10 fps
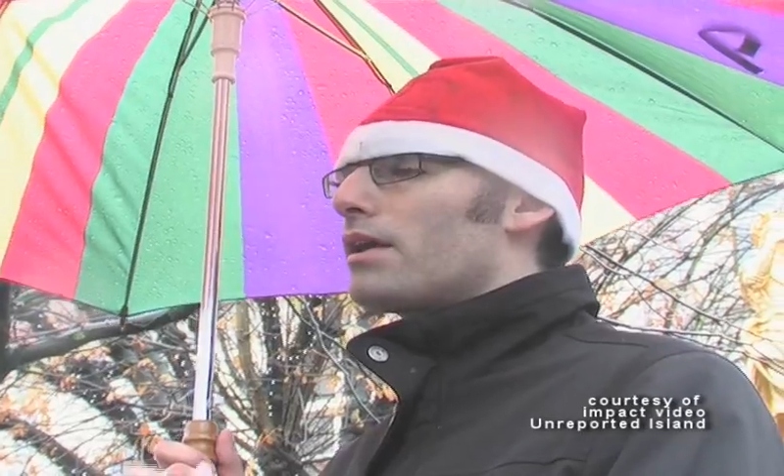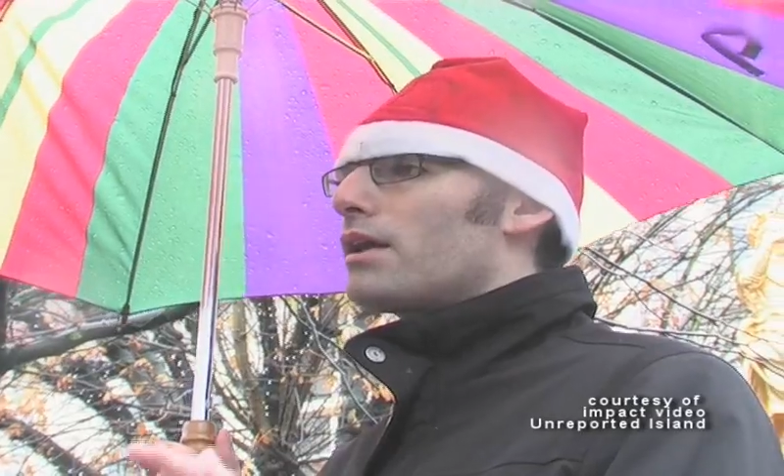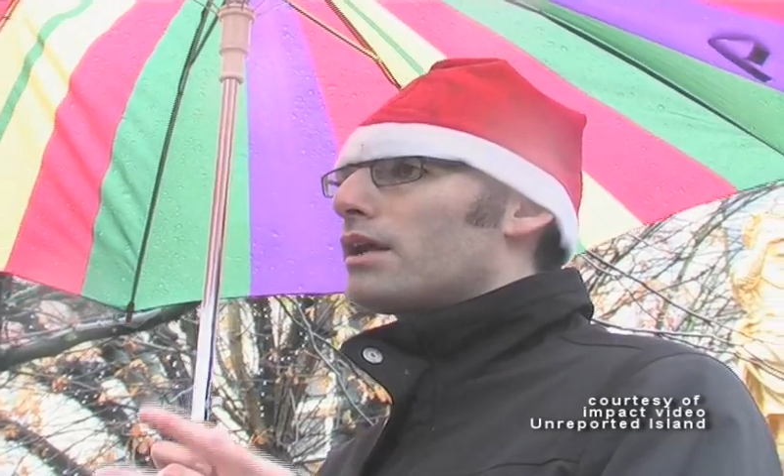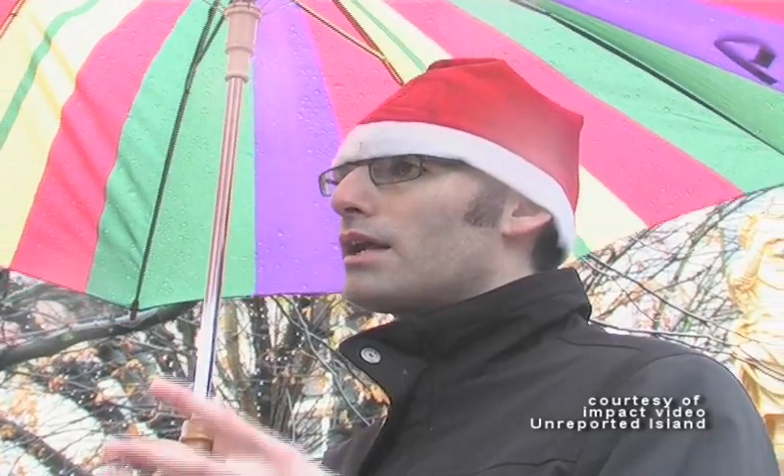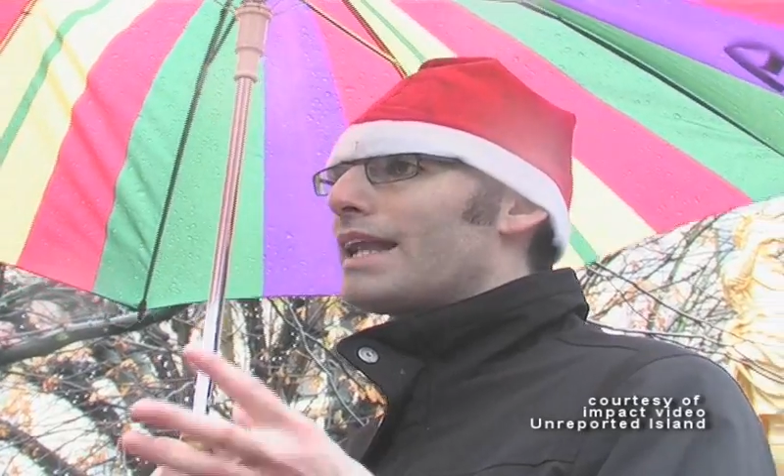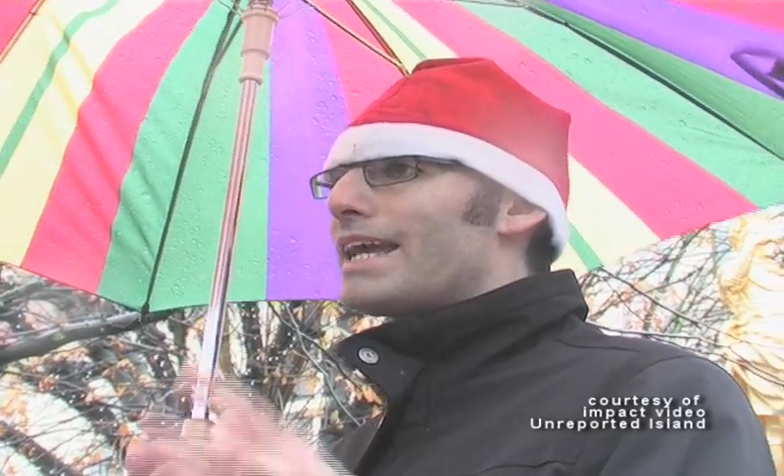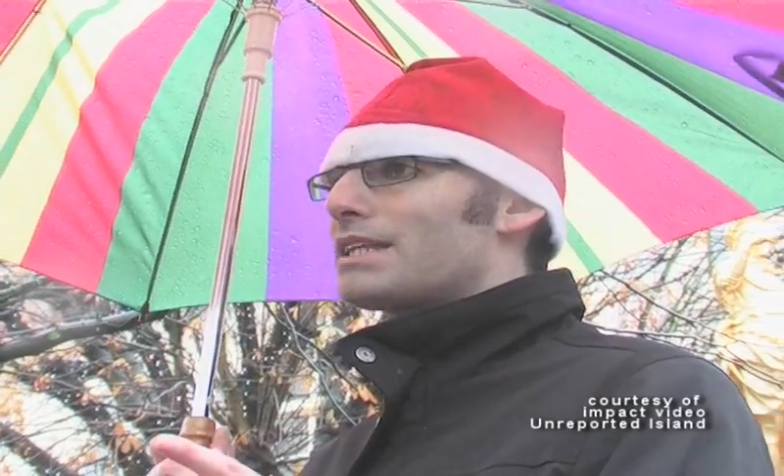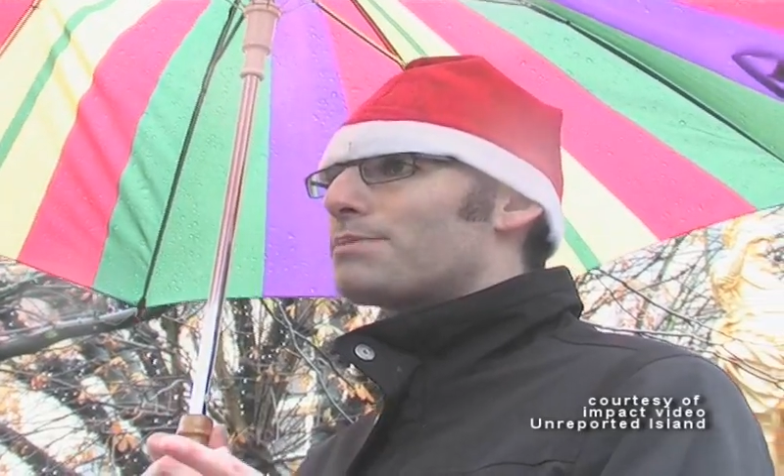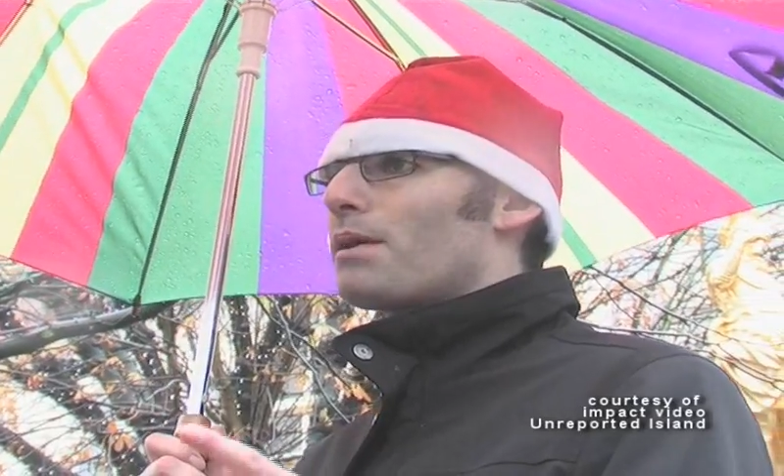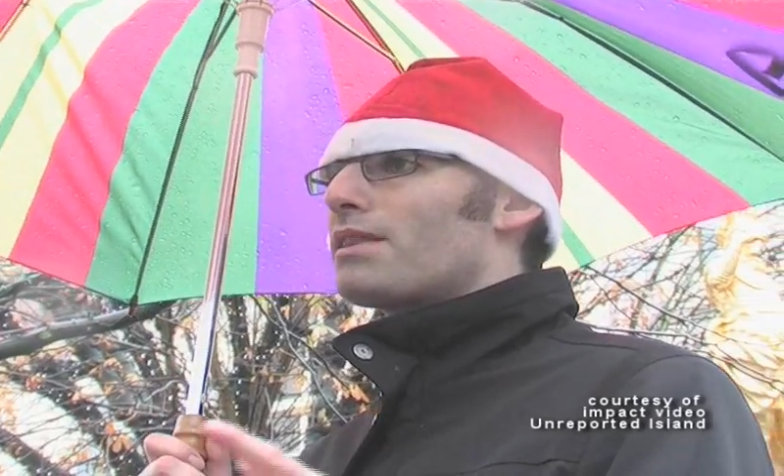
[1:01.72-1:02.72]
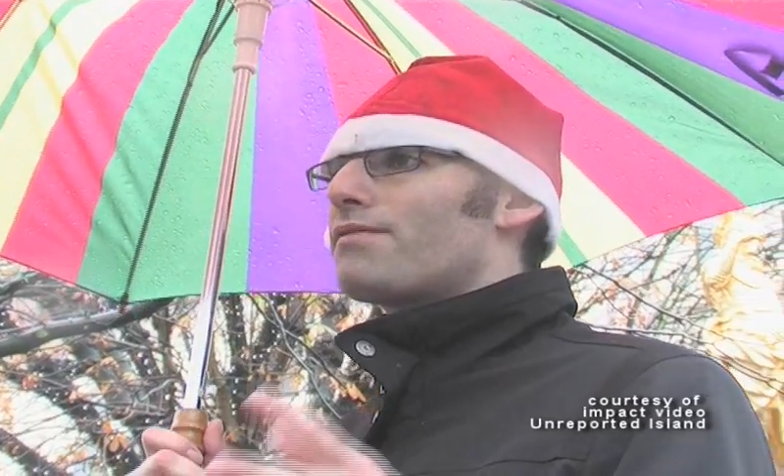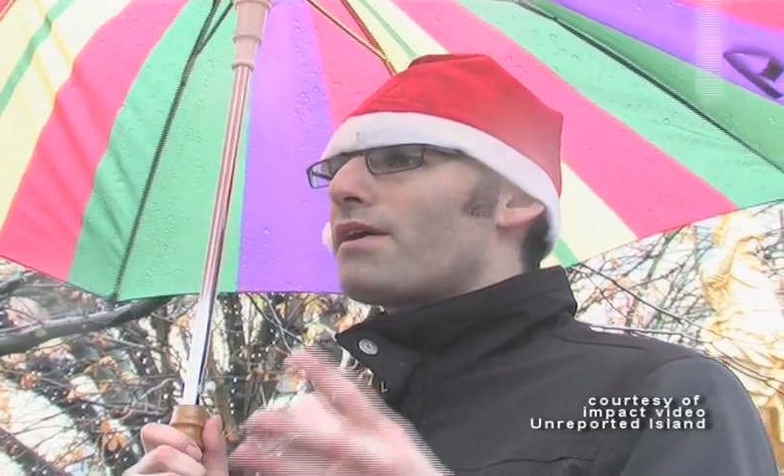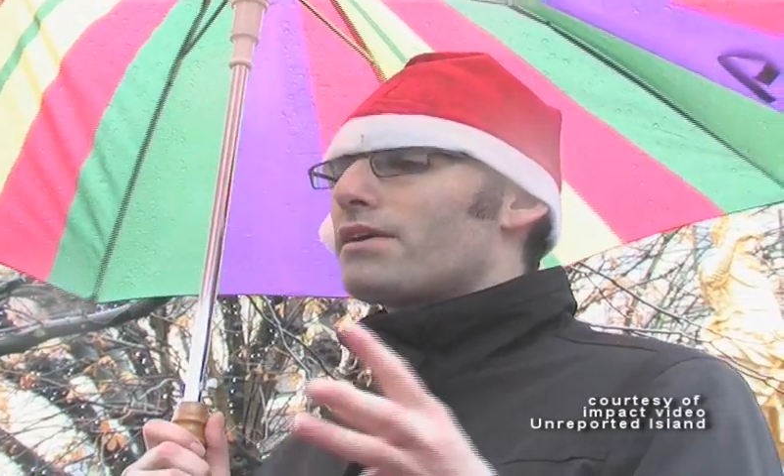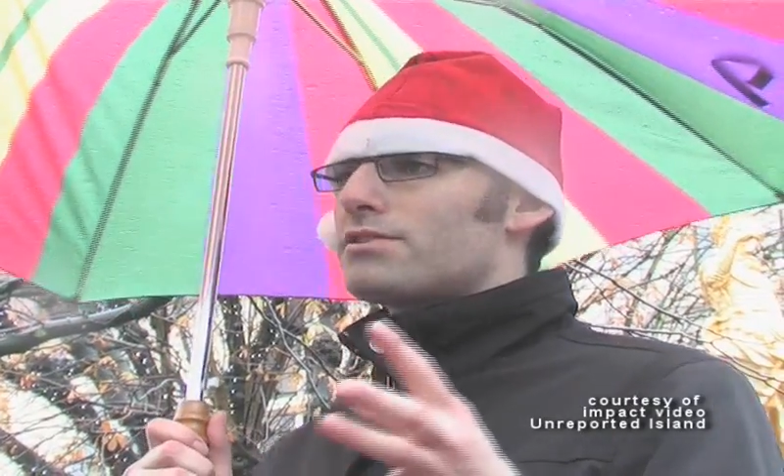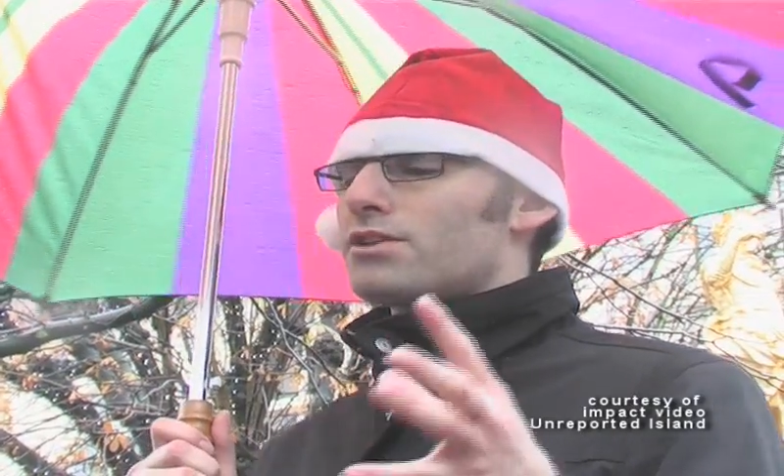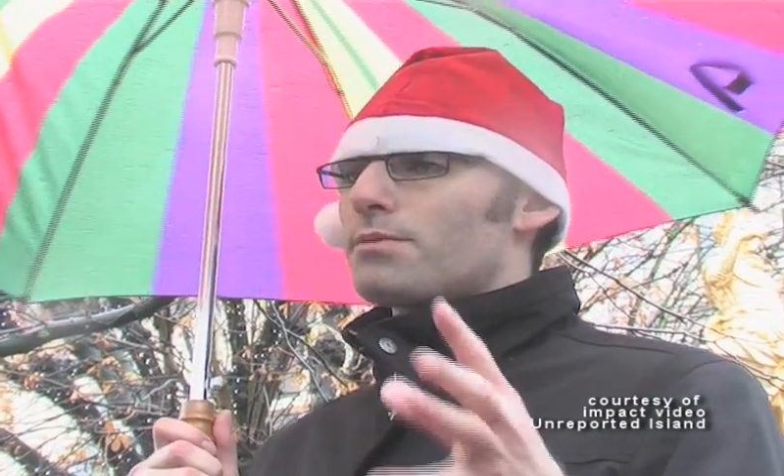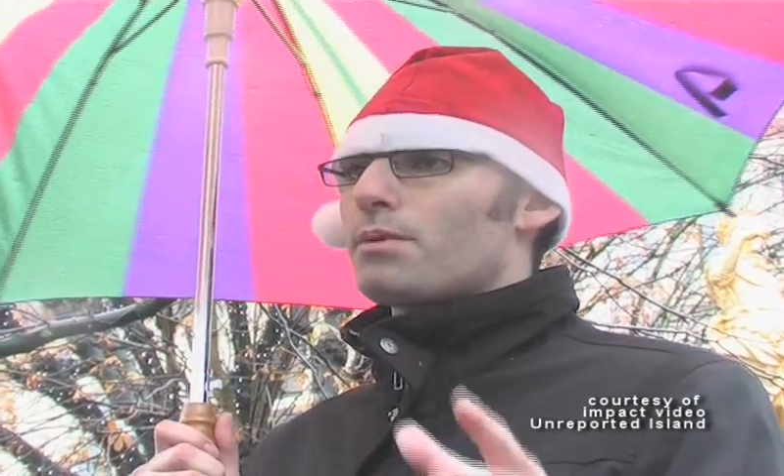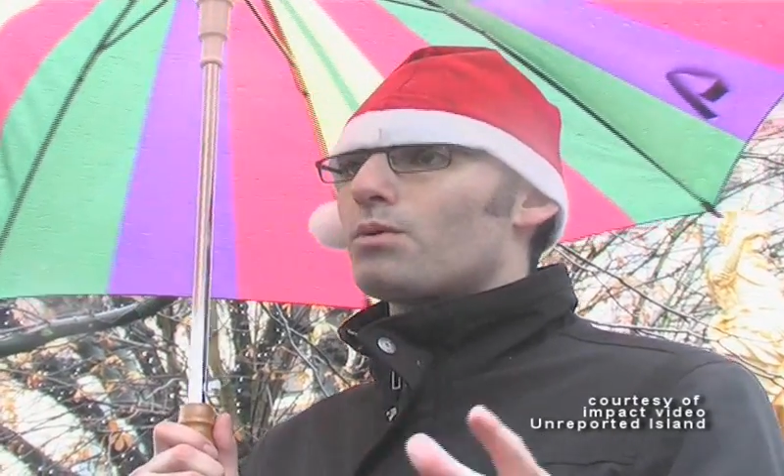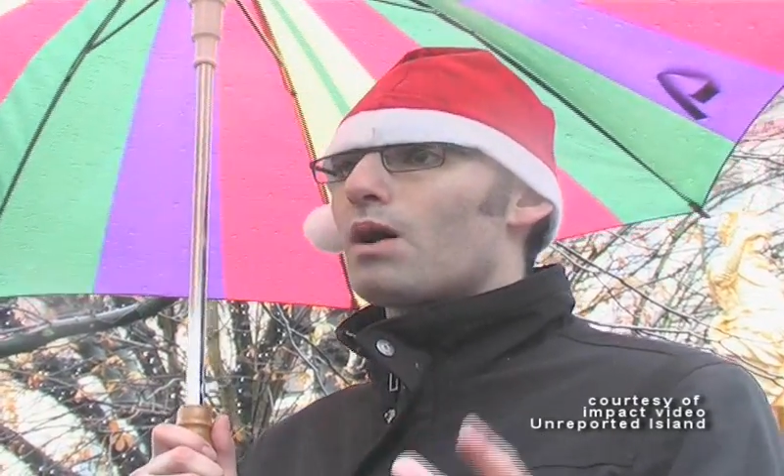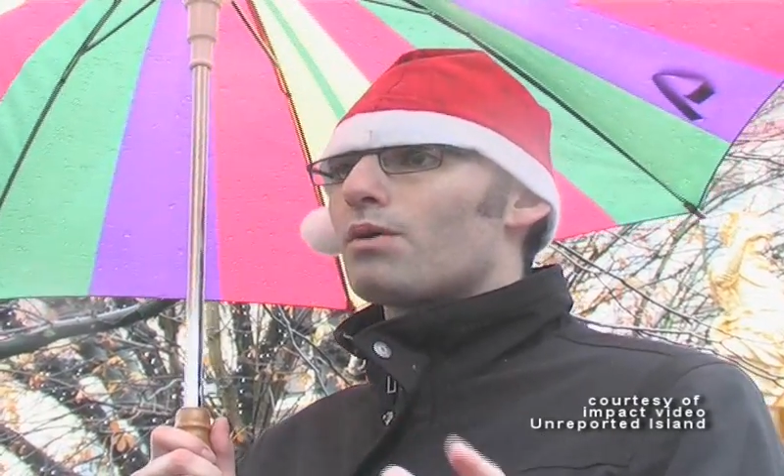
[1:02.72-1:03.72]
an elite, by the
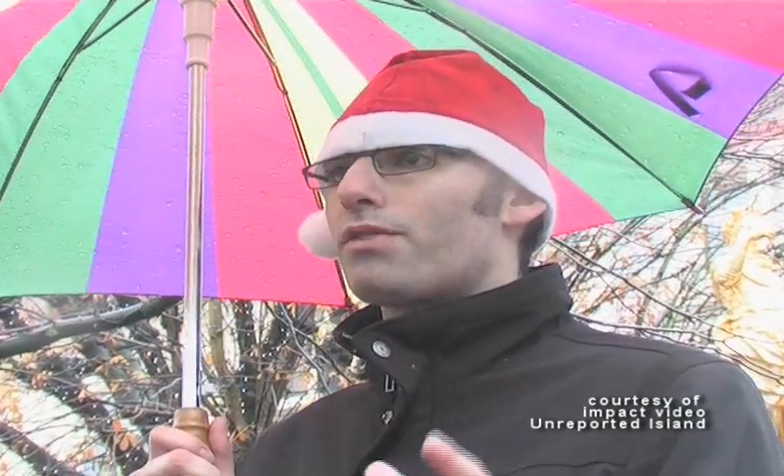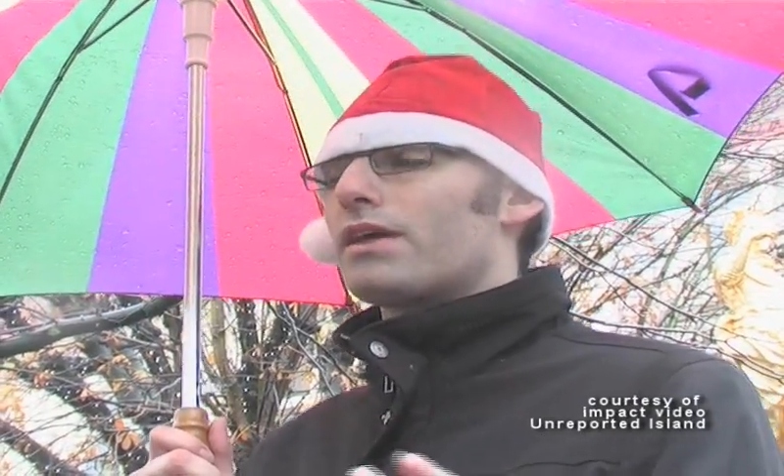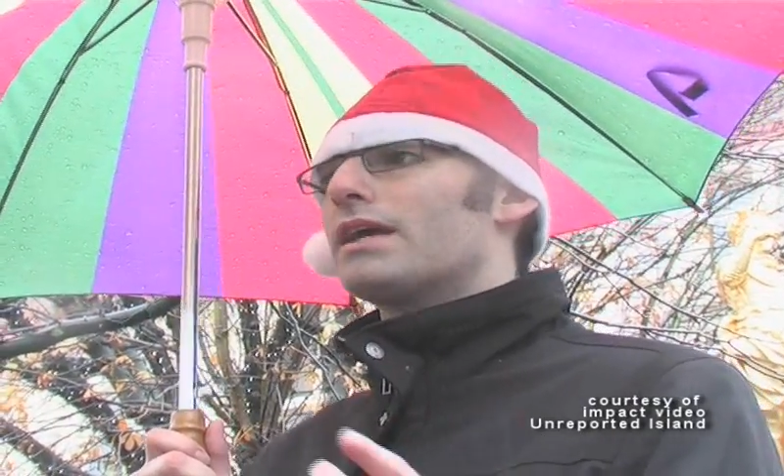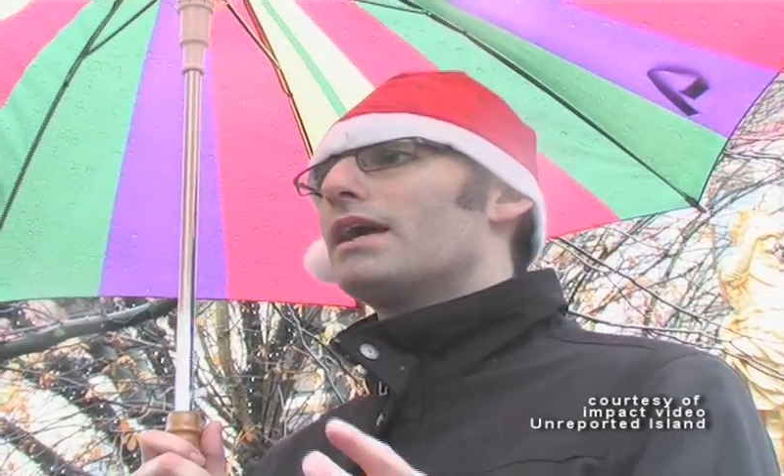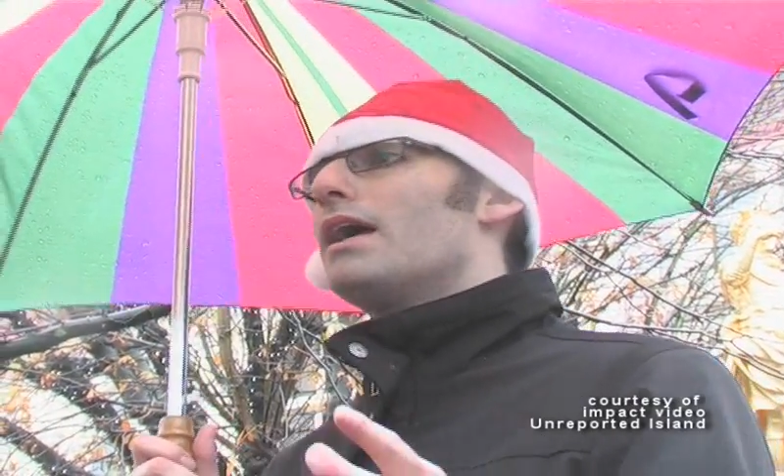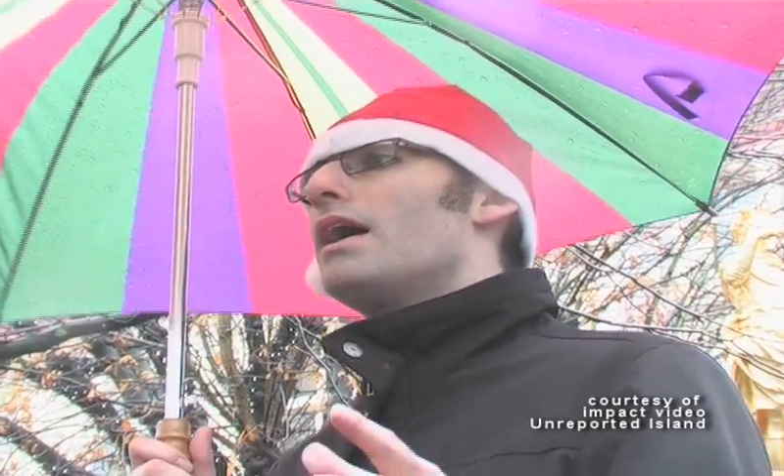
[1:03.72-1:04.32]
super wealthy,